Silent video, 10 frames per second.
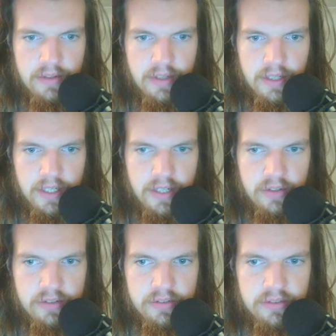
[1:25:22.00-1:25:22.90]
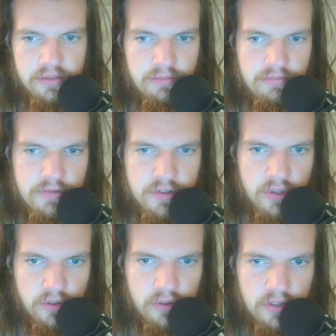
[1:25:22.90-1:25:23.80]
And here,
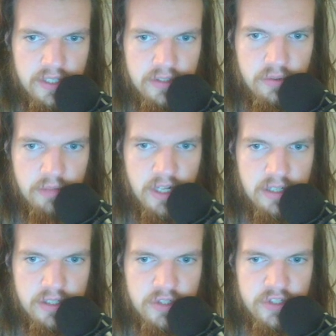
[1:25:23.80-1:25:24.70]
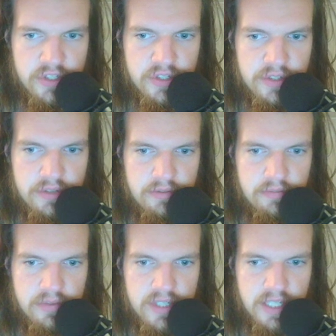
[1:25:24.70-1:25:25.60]
turn all into blocks,
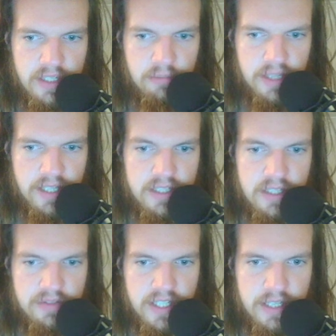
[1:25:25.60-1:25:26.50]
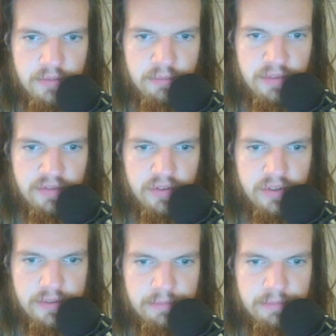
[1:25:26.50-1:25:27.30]
seen it plenty of times before.